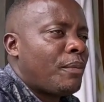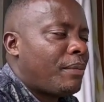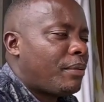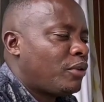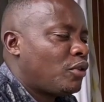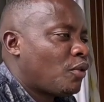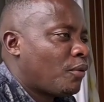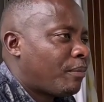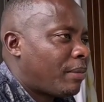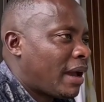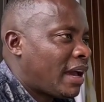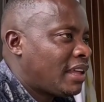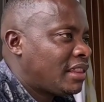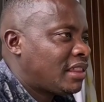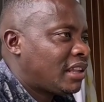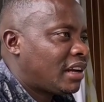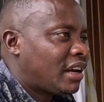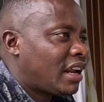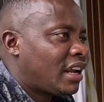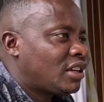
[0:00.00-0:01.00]
You pay
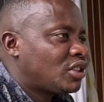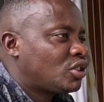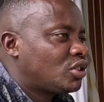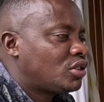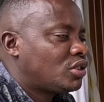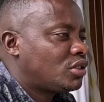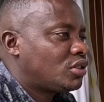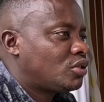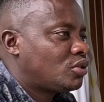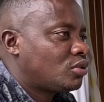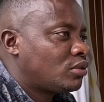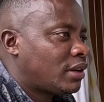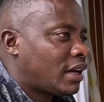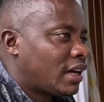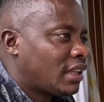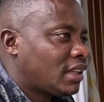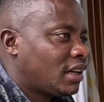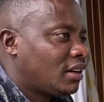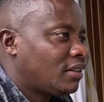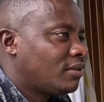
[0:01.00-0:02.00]
the rent
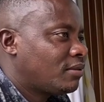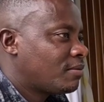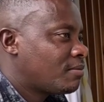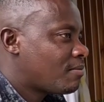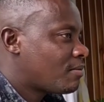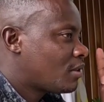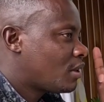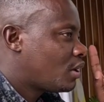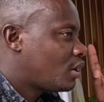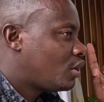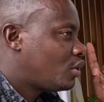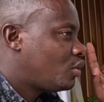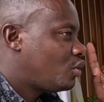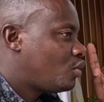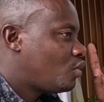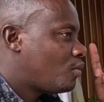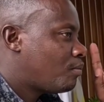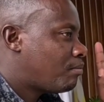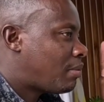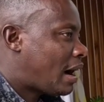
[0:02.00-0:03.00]
together.
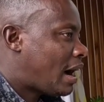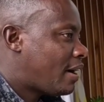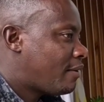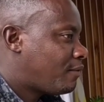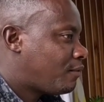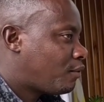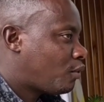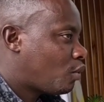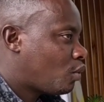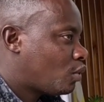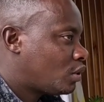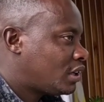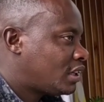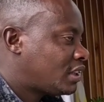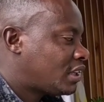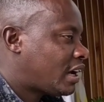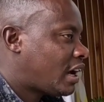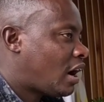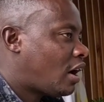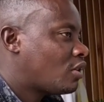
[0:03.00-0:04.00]
You buy food in
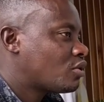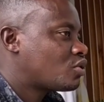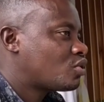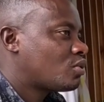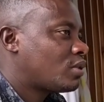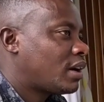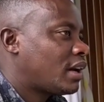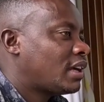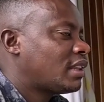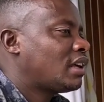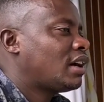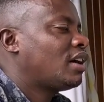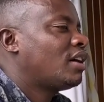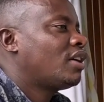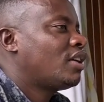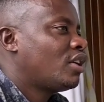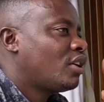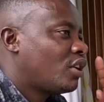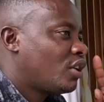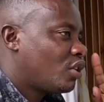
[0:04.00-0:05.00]
the house together.
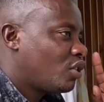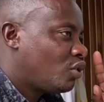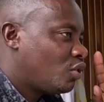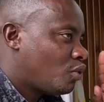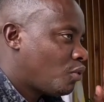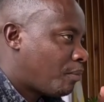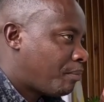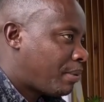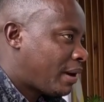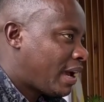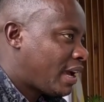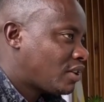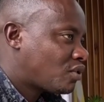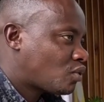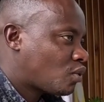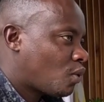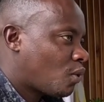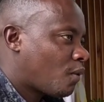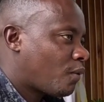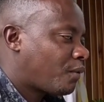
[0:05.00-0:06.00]
You pay
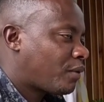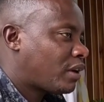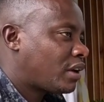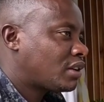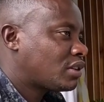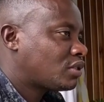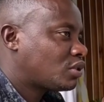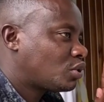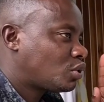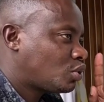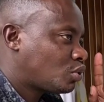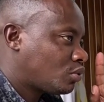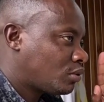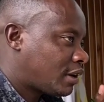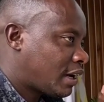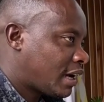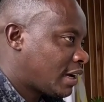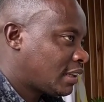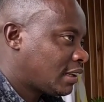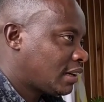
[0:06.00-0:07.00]
school fees
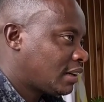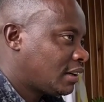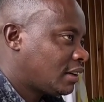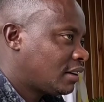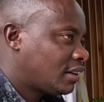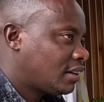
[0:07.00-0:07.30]
together.